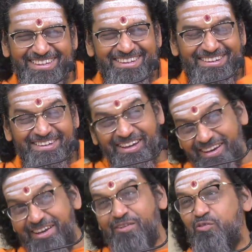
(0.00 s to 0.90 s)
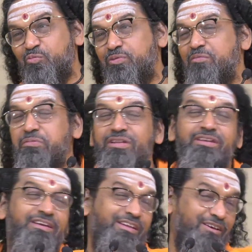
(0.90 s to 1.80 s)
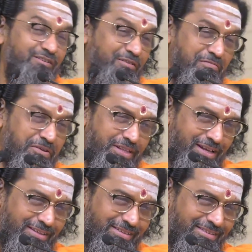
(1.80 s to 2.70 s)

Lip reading: Really, it opened many areas of Vedanta.